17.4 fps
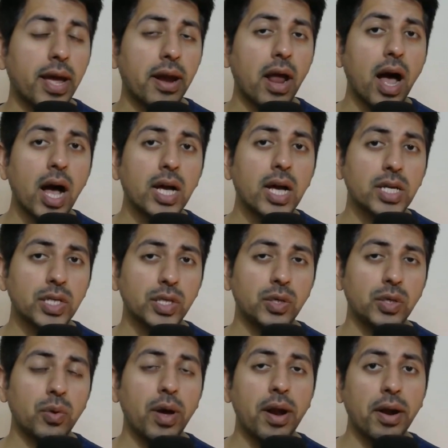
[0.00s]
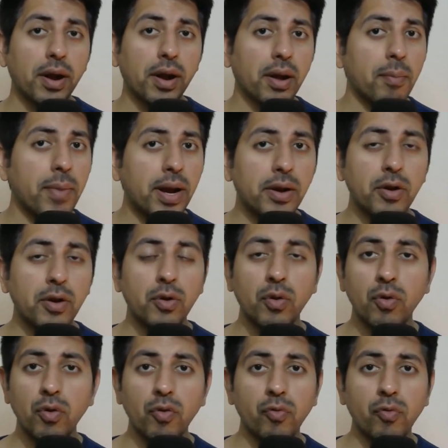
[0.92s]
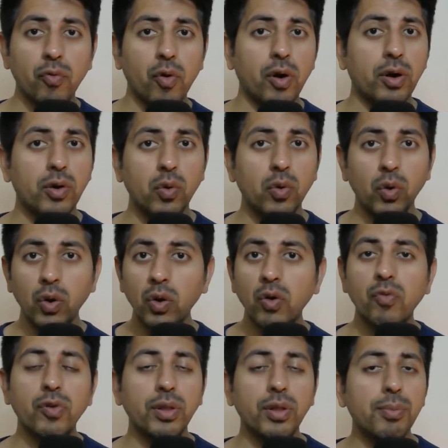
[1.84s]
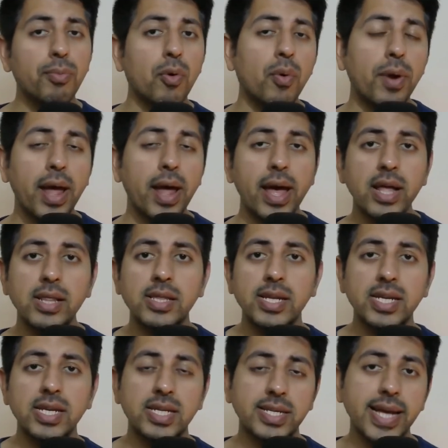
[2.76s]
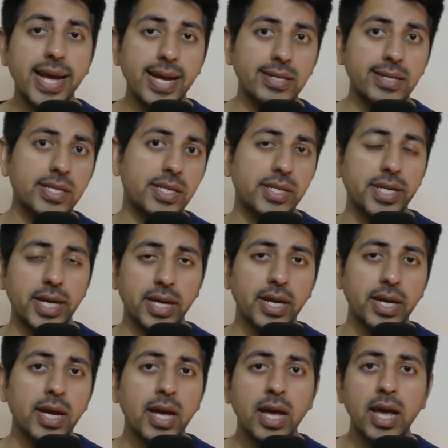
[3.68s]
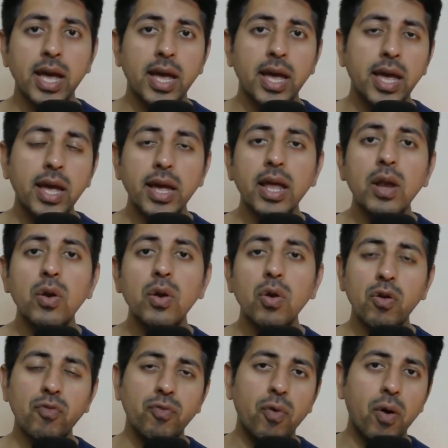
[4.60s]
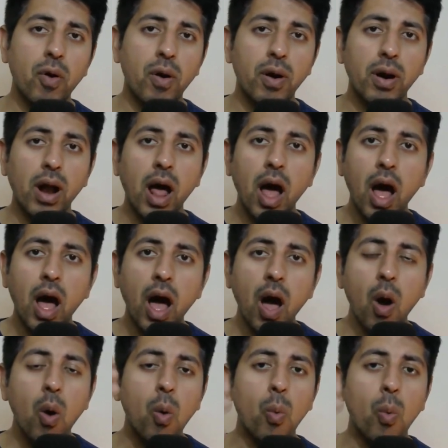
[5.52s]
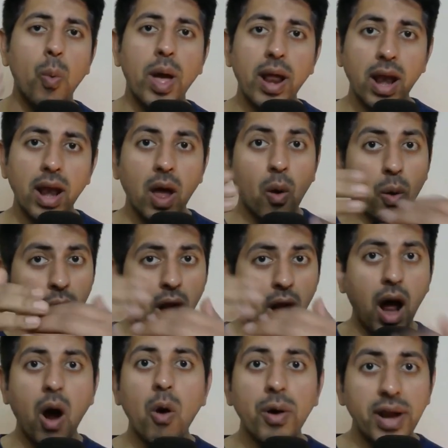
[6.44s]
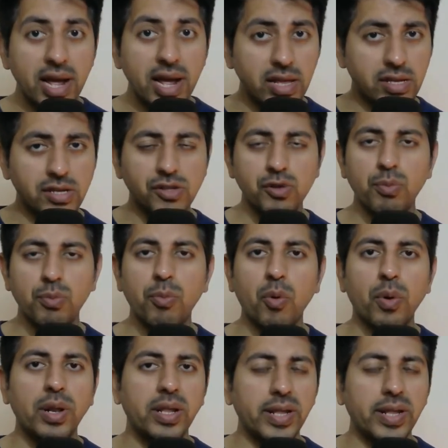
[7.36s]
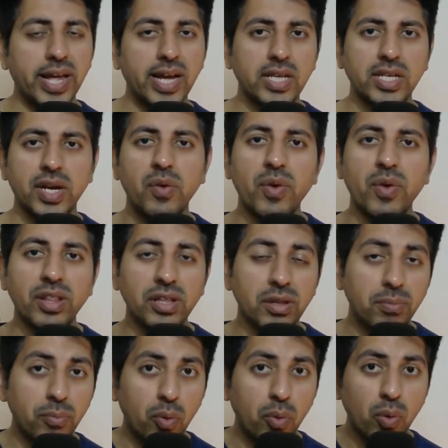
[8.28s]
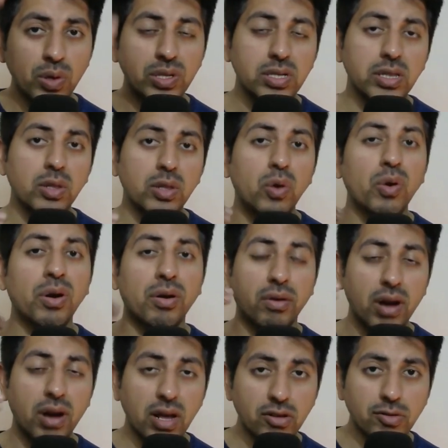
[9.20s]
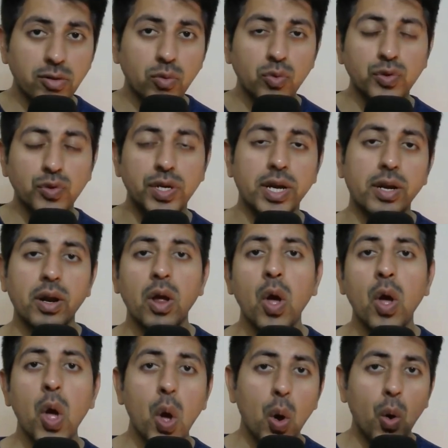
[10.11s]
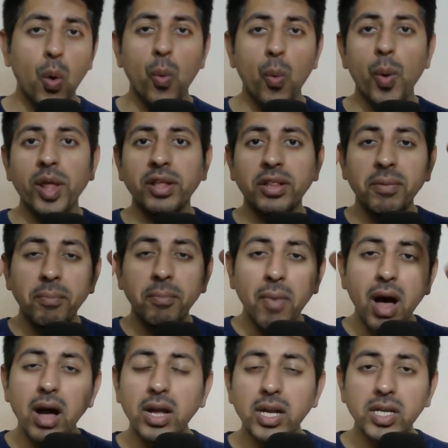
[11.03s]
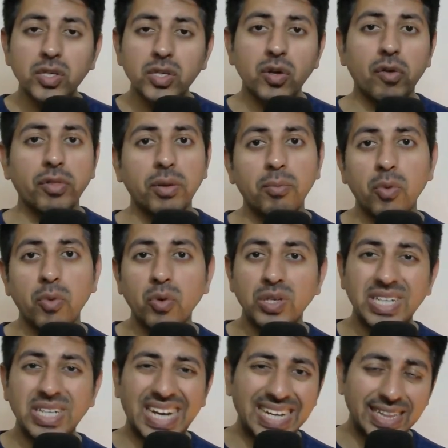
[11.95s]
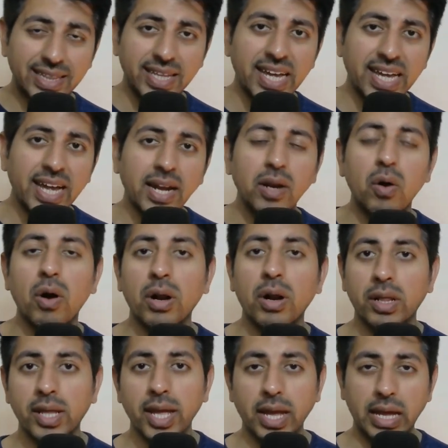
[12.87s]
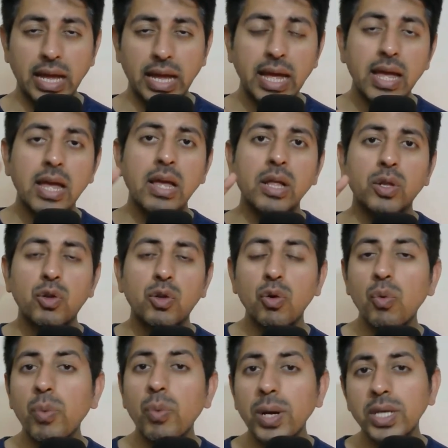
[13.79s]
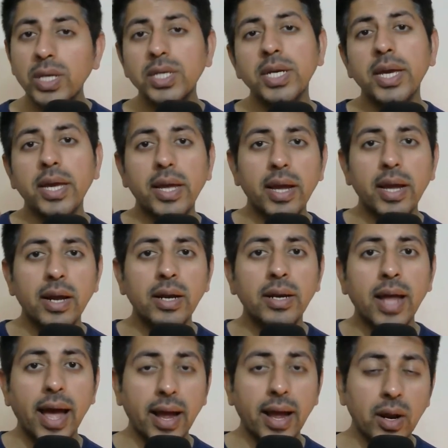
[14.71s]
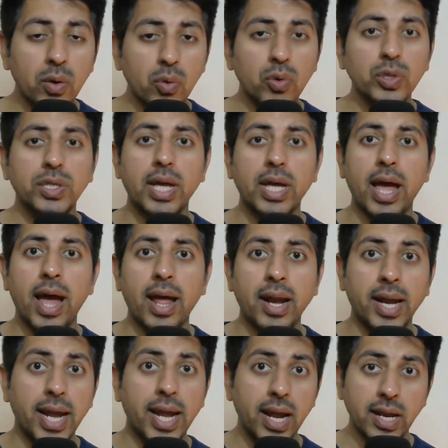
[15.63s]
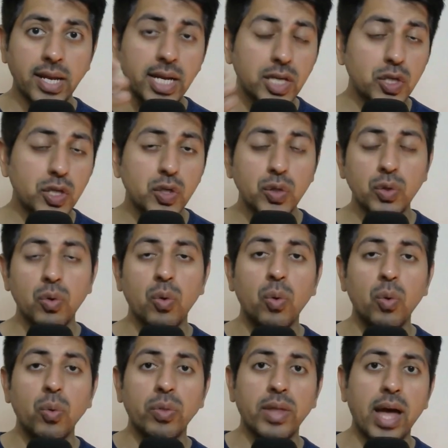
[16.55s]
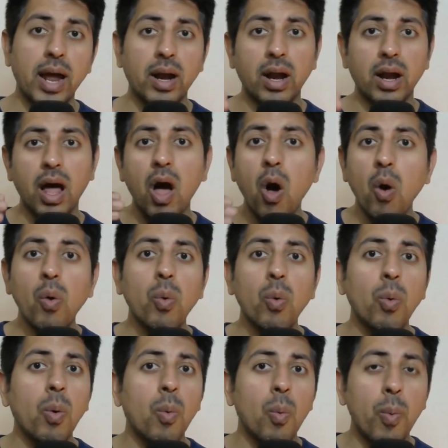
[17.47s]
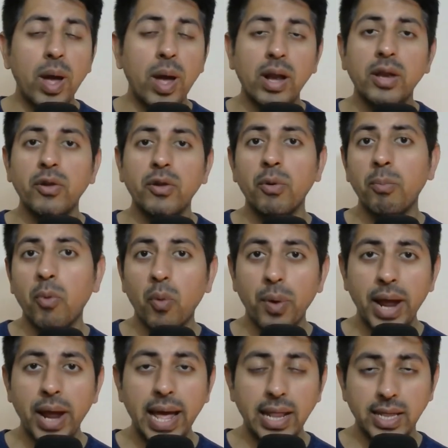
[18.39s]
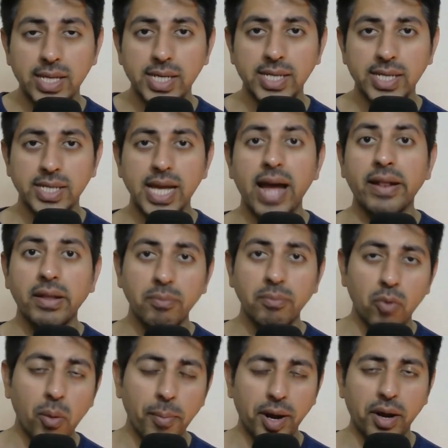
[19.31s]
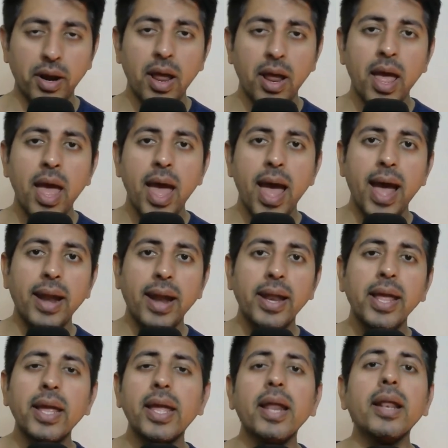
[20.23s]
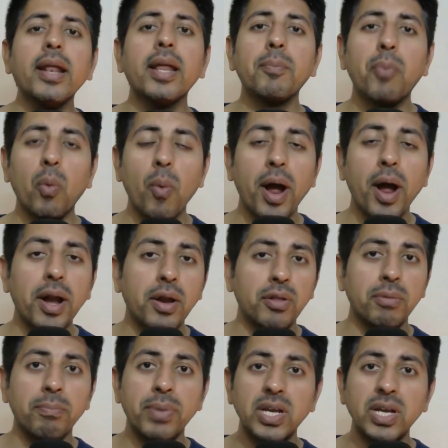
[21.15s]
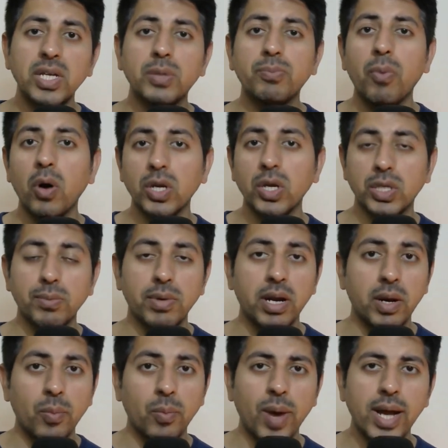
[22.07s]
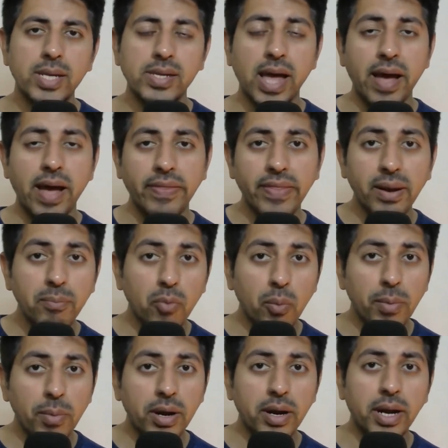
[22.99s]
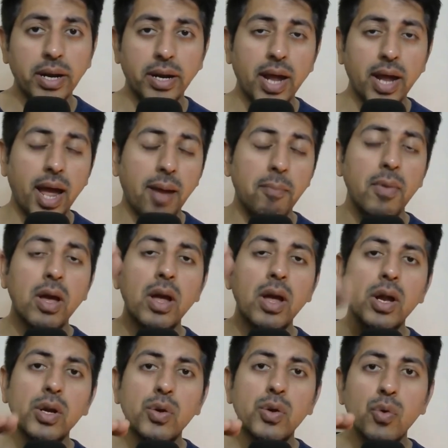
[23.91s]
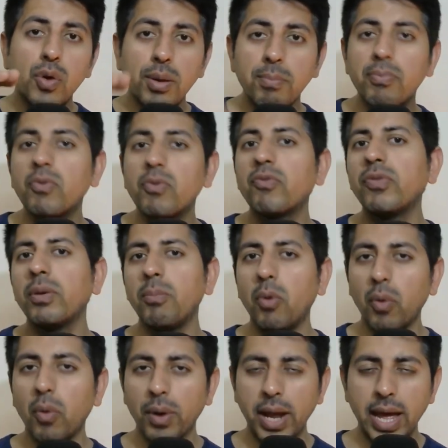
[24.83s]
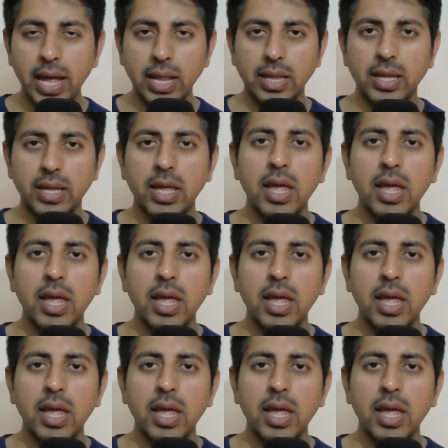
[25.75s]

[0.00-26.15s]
can ask you and recommend you to go for to look for the bone health is X-ray. He can look for how well or how dense is your bone in the X-ray, whether the bones look translucent or whether the markings of the bones are thin or thick, through which he can diagnose and can let you know that how well your bone health is at the moment. And he can provide you the best possible advice at that moment in time to improve the bone health.